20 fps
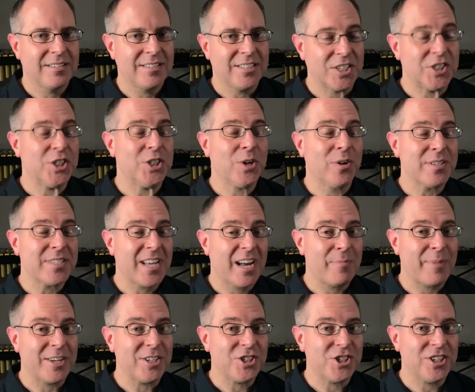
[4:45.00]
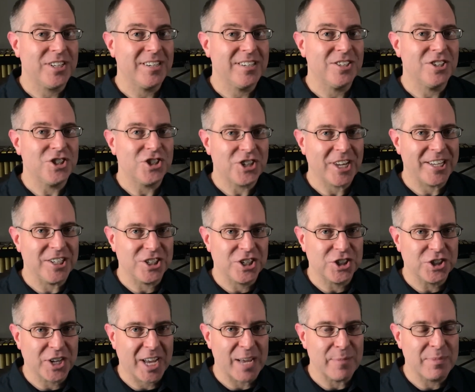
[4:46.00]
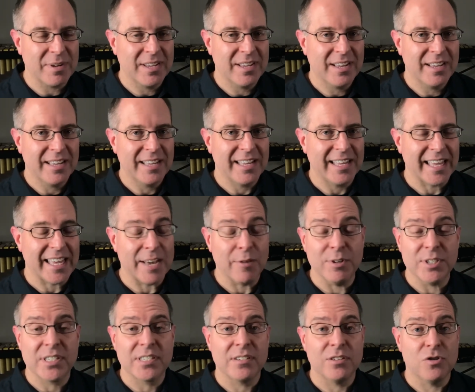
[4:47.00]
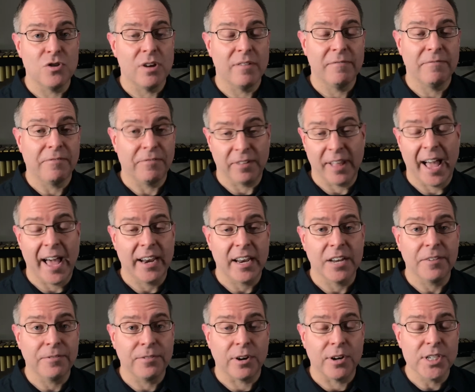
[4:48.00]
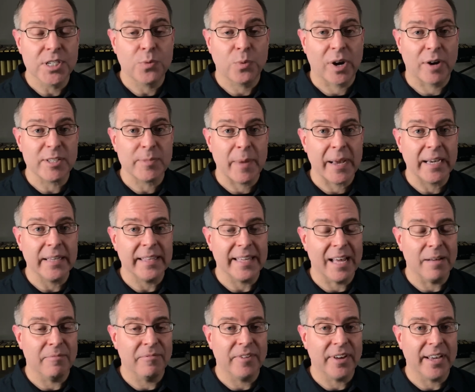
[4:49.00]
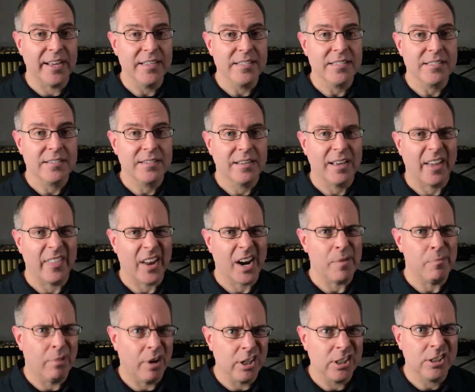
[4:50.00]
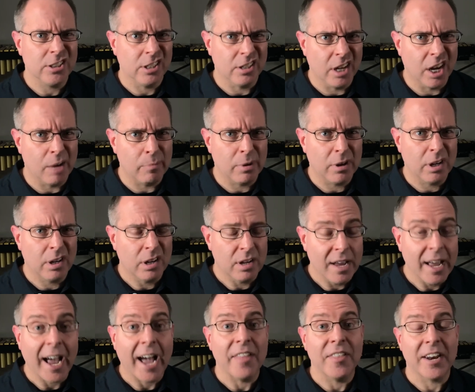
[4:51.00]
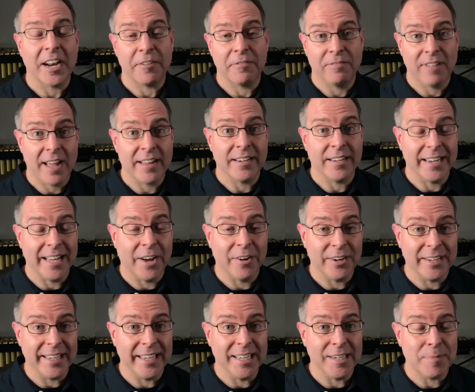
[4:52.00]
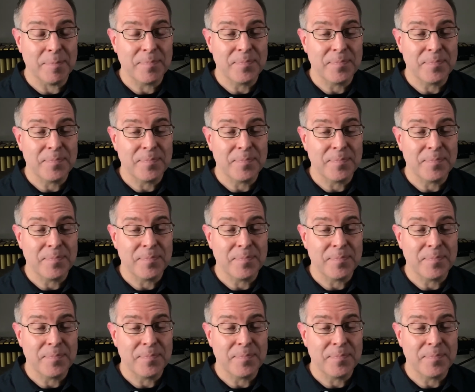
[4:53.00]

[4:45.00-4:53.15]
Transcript: Did you notice how my chin changed shape? It was flat at first when I was making the M face, and then I bunched it up, and then I flattened it out again.